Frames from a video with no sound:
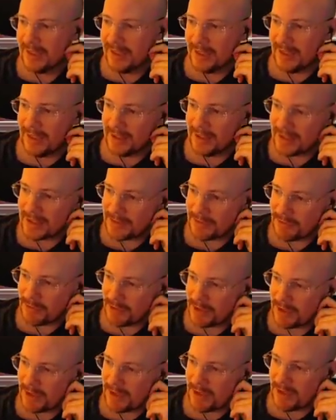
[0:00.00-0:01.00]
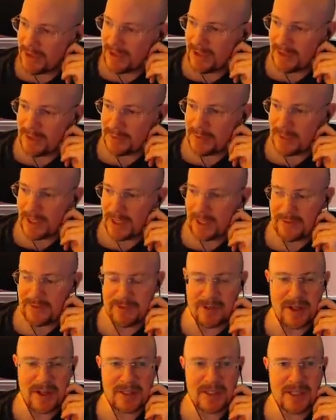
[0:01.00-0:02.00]
Hey, thanks for the uh, raid,
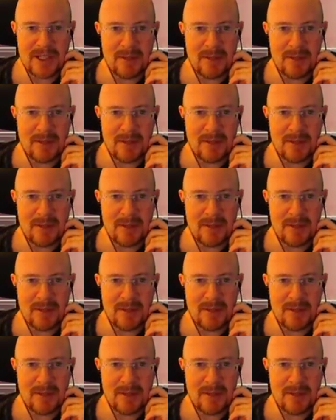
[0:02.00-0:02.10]
Frosted